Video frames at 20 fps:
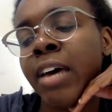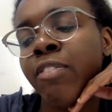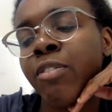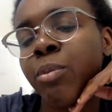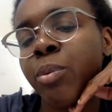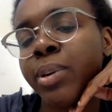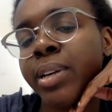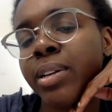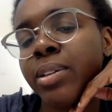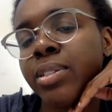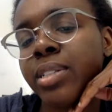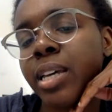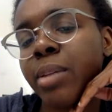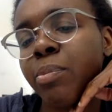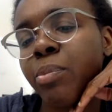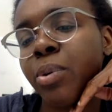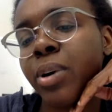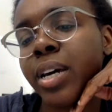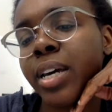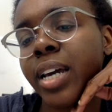from a reader
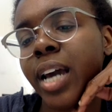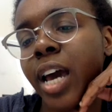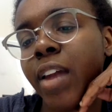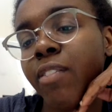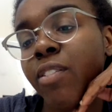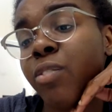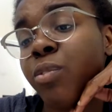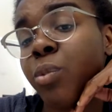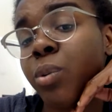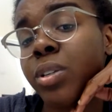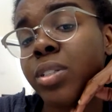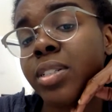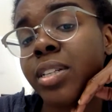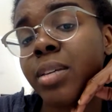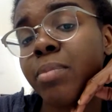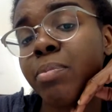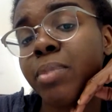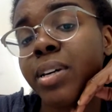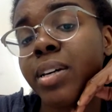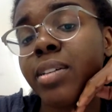standpoint, kind of
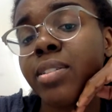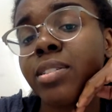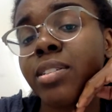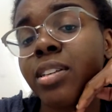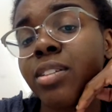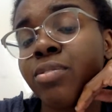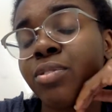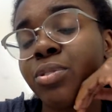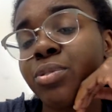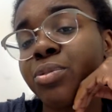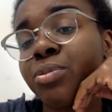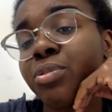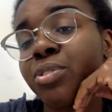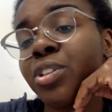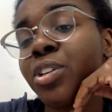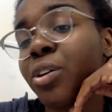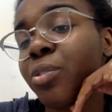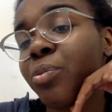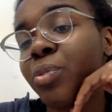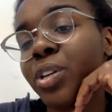unfortunate, because if
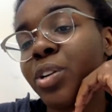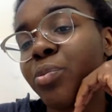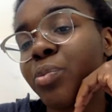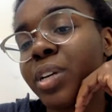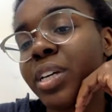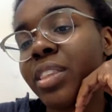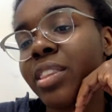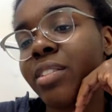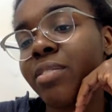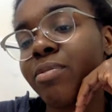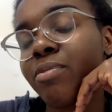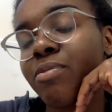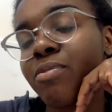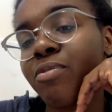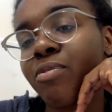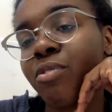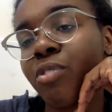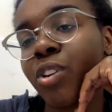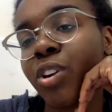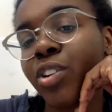when you read the
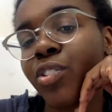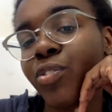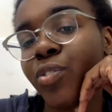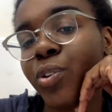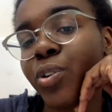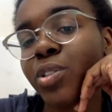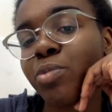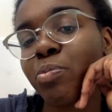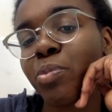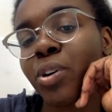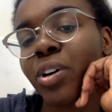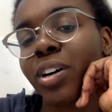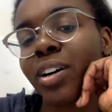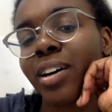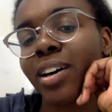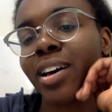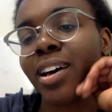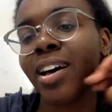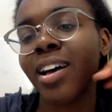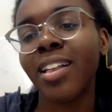very first
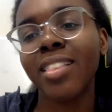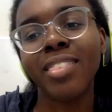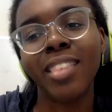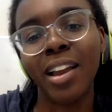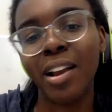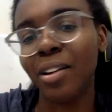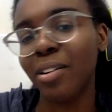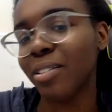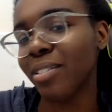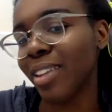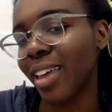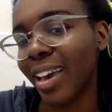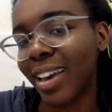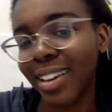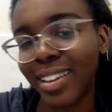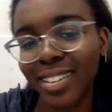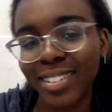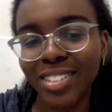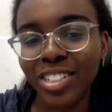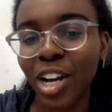book, they're
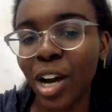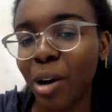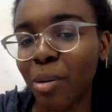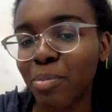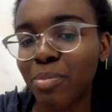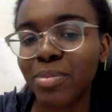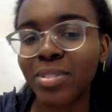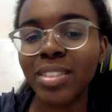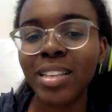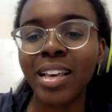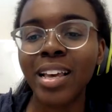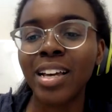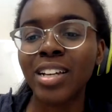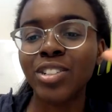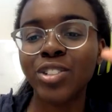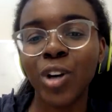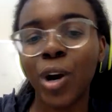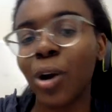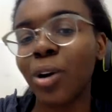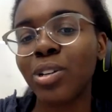like chums.
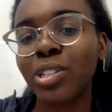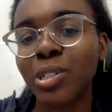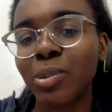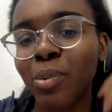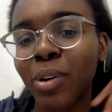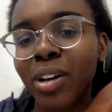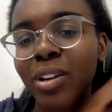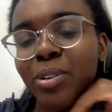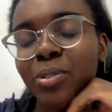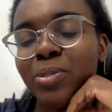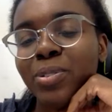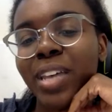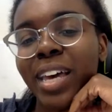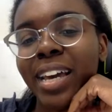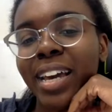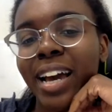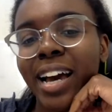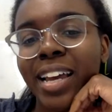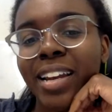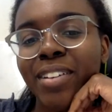Chara's the one who
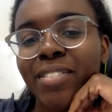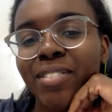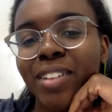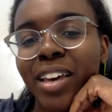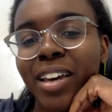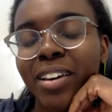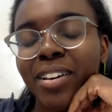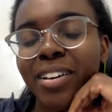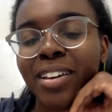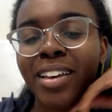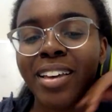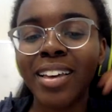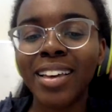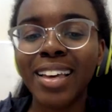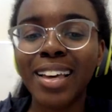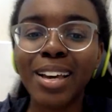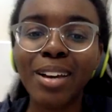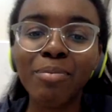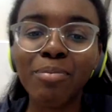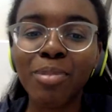like kind of like
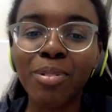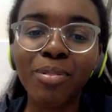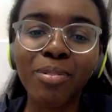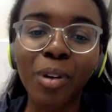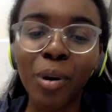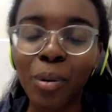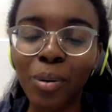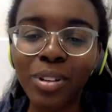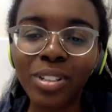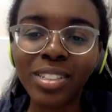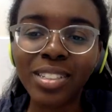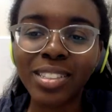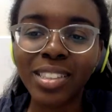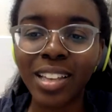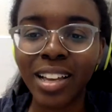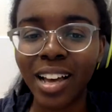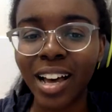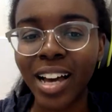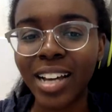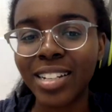provokes
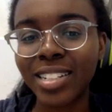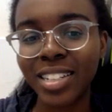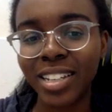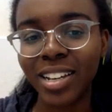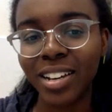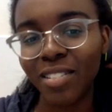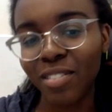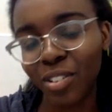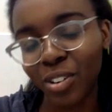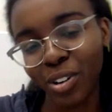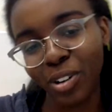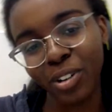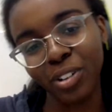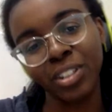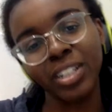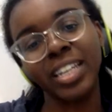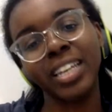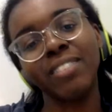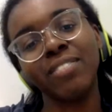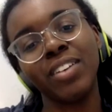the idea of her
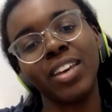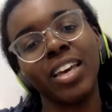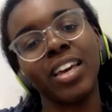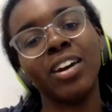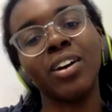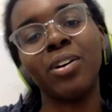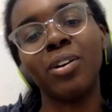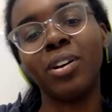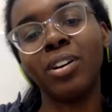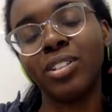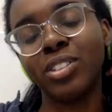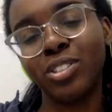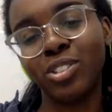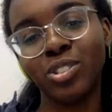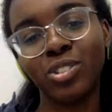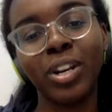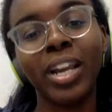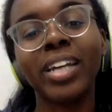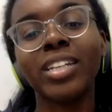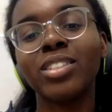leaving or
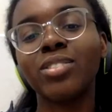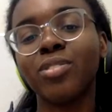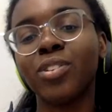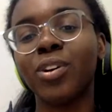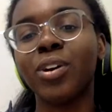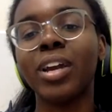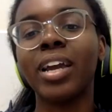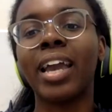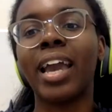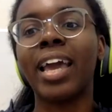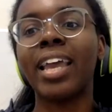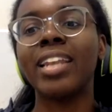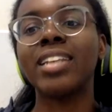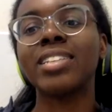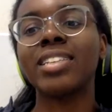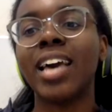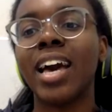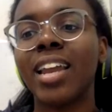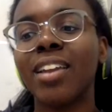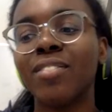transferring, and
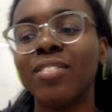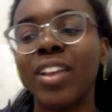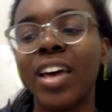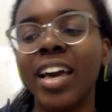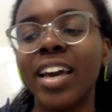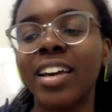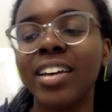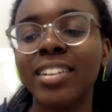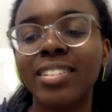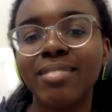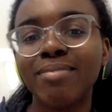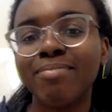it's kind of like,